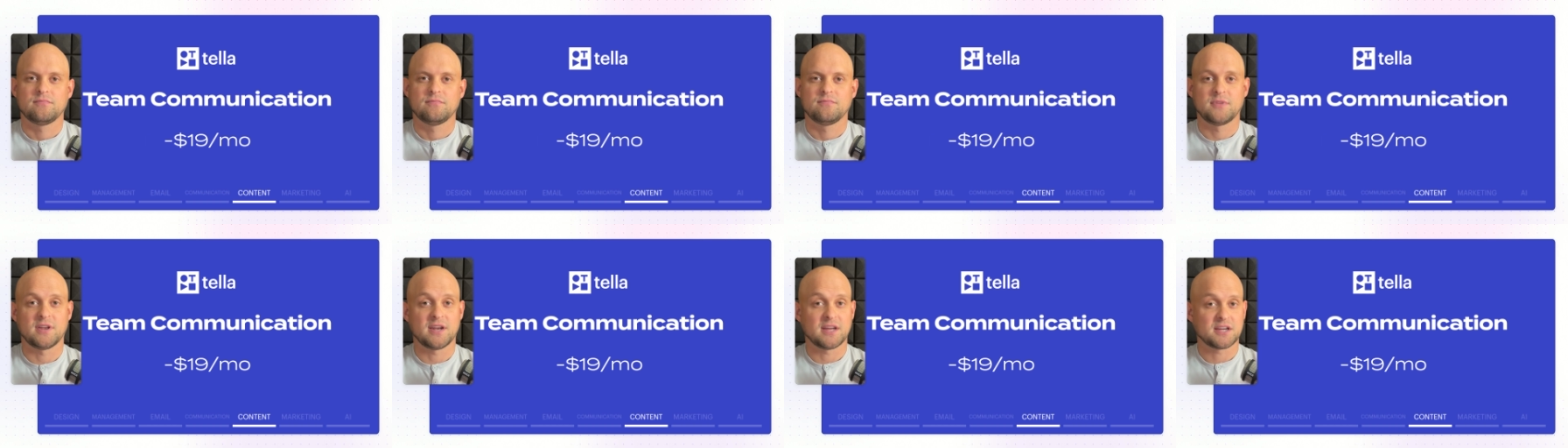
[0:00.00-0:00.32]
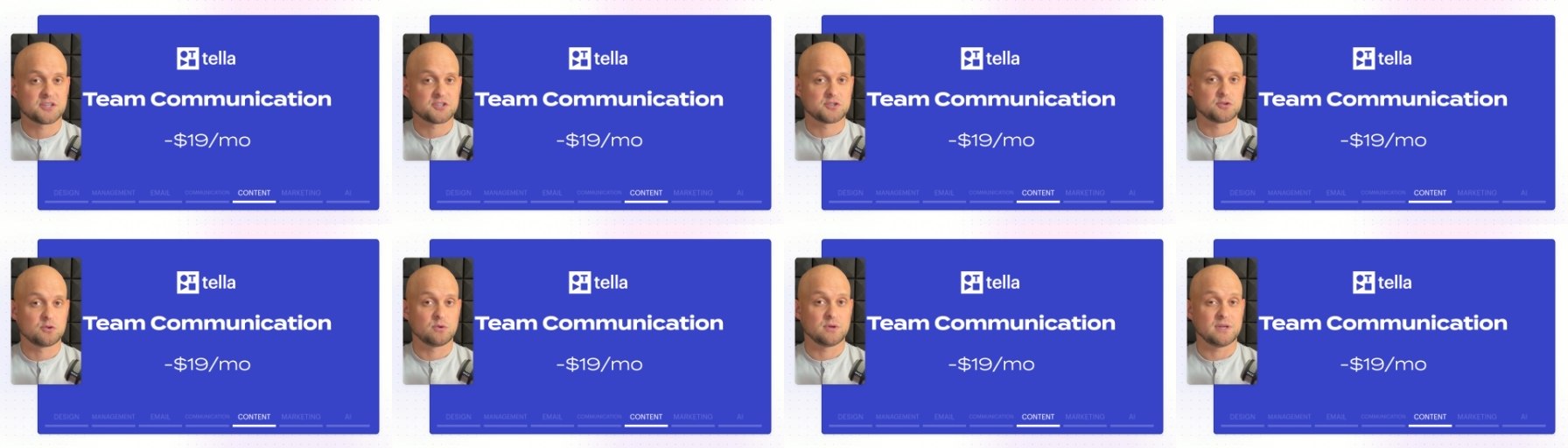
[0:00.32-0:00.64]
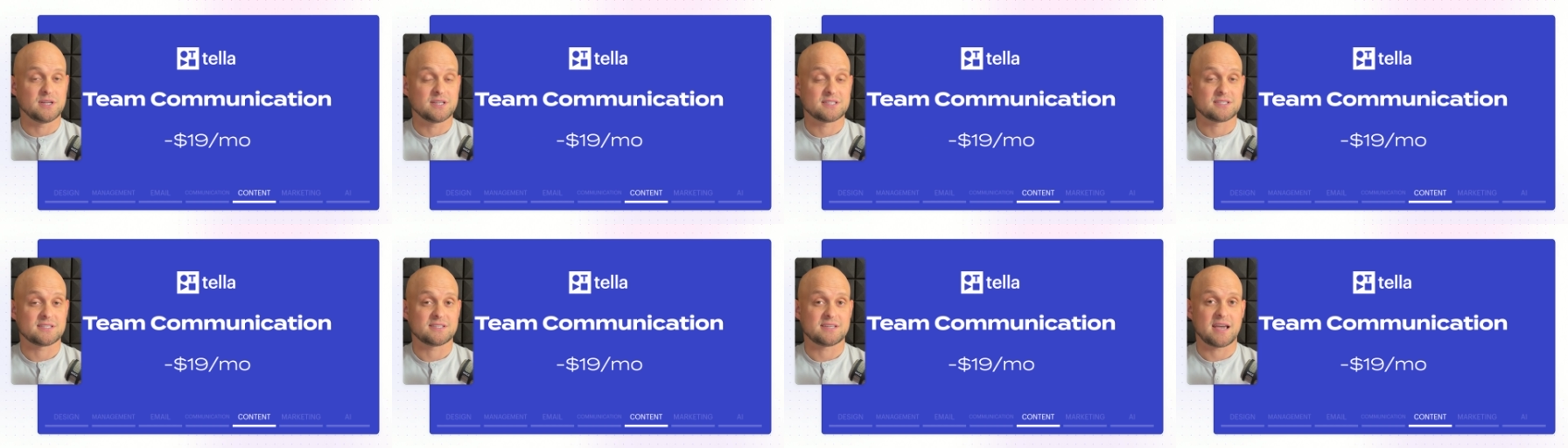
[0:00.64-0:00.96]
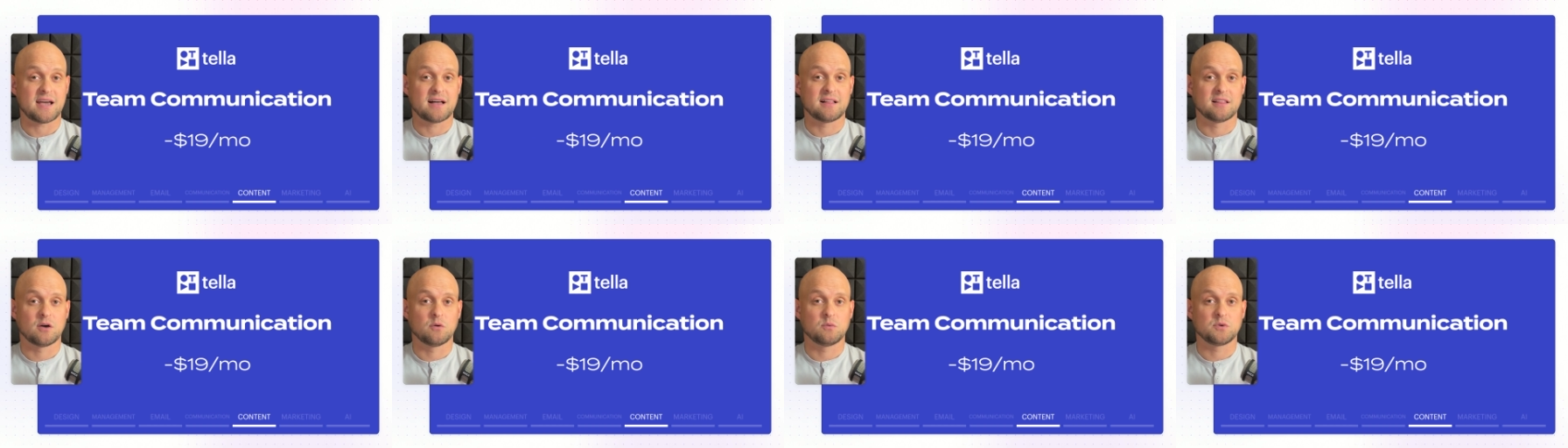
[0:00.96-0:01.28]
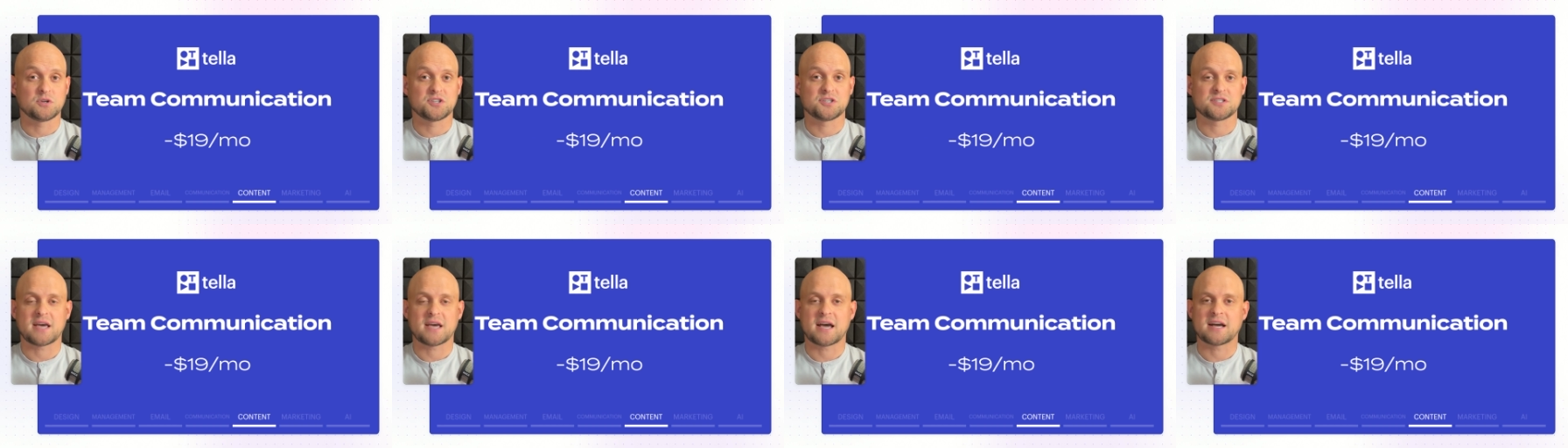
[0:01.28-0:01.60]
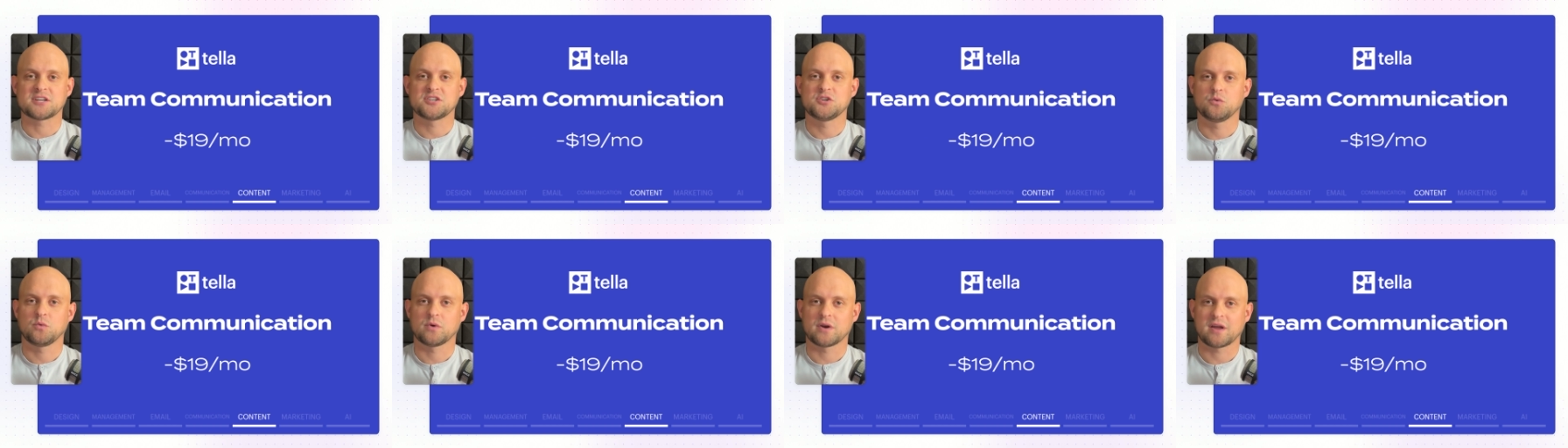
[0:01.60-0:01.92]
The next tool is Tella, which is
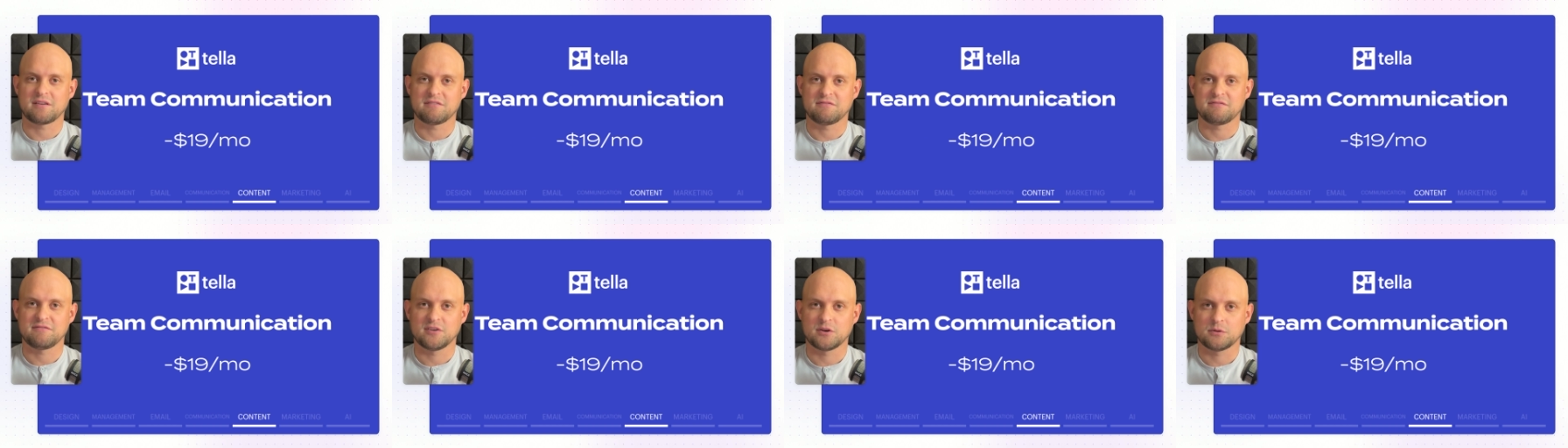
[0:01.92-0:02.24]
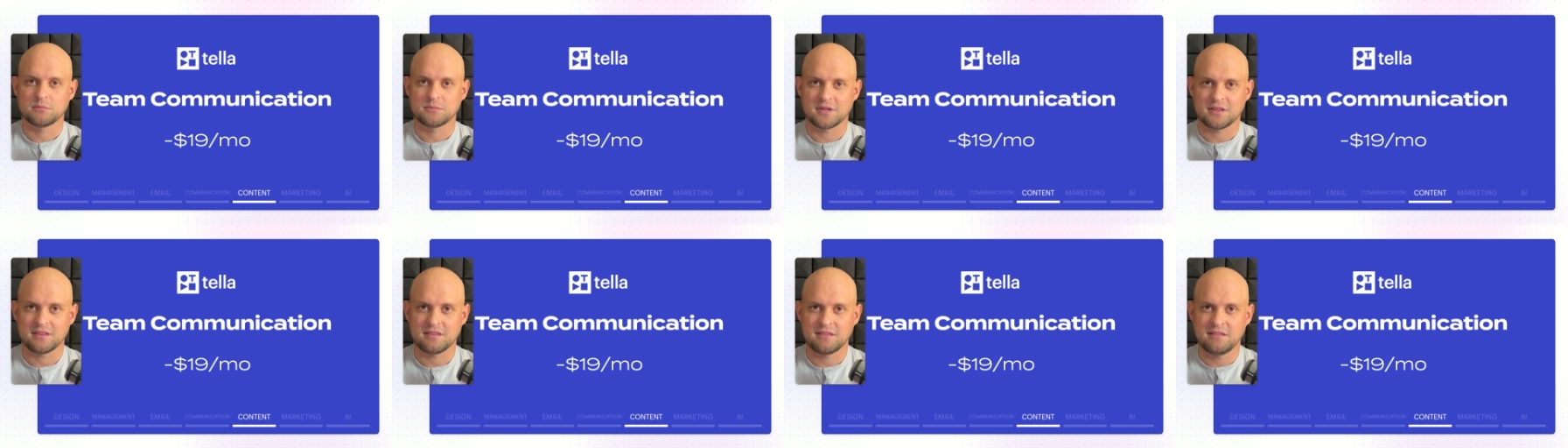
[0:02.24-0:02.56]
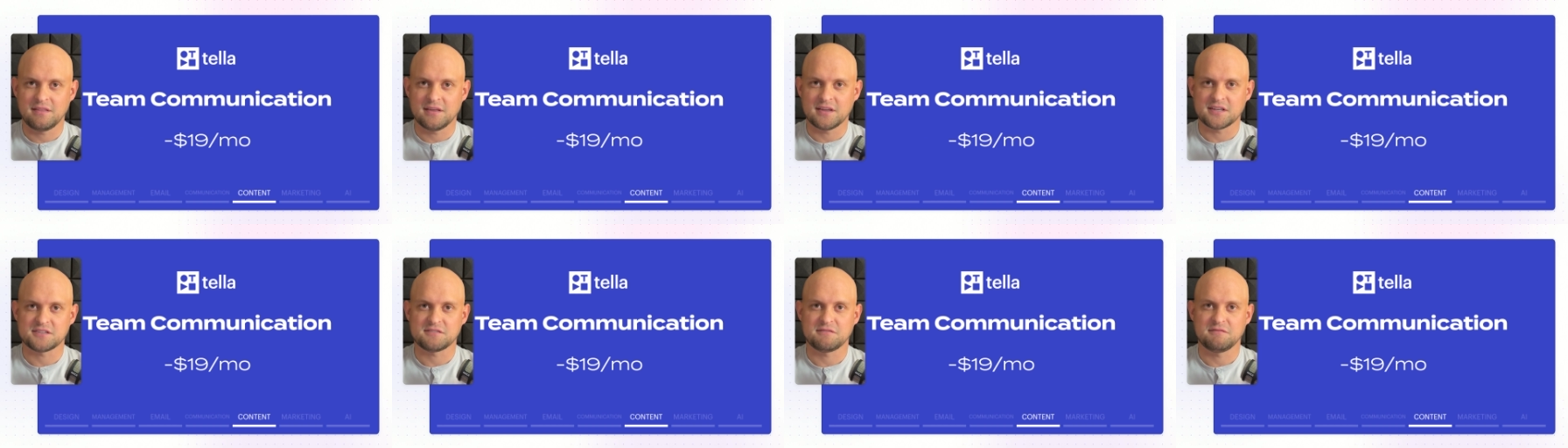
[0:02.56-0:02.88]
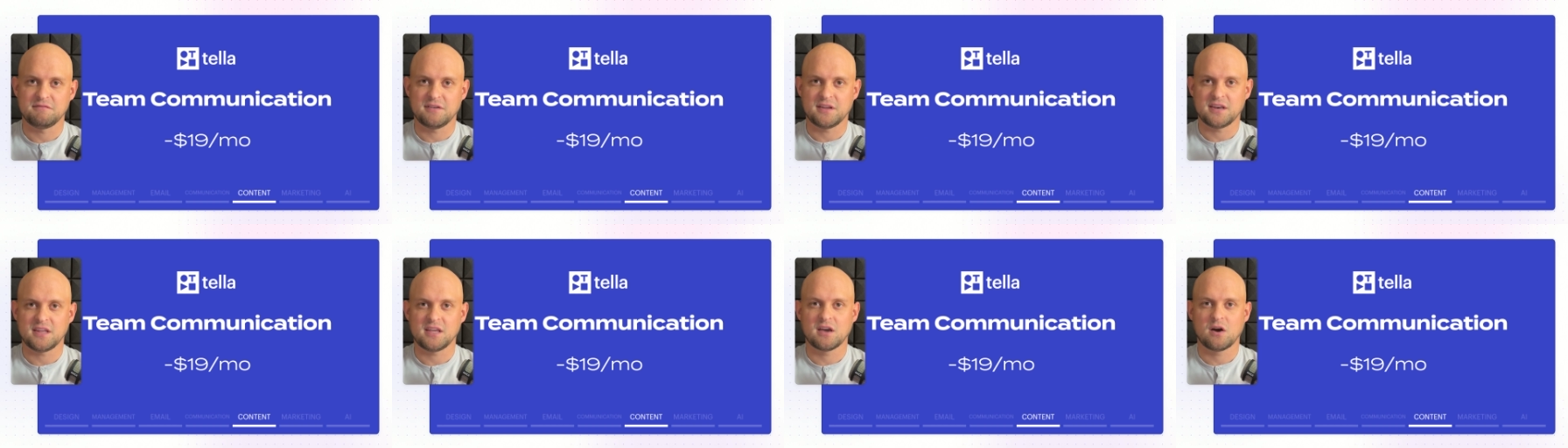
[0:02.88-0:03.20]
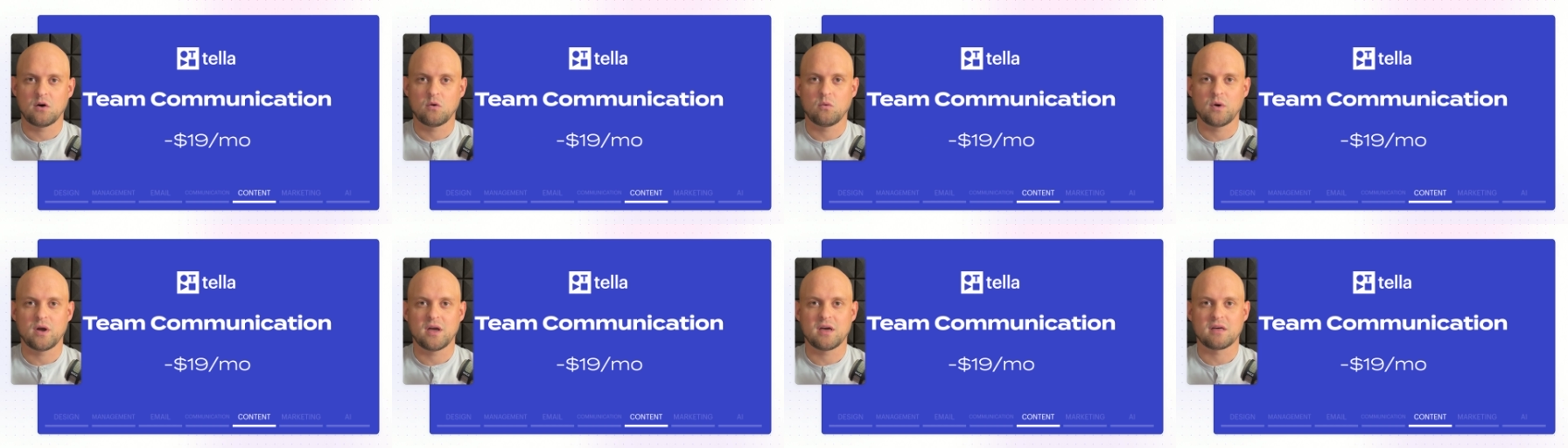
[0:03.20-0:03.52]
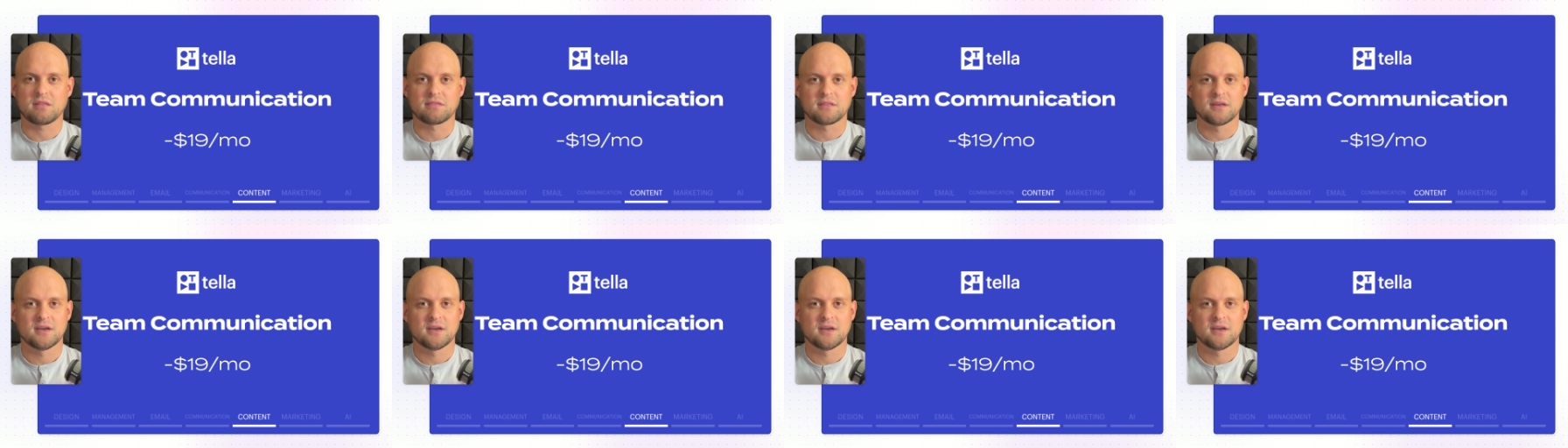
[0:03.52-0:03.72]
actually what I filmed this video with.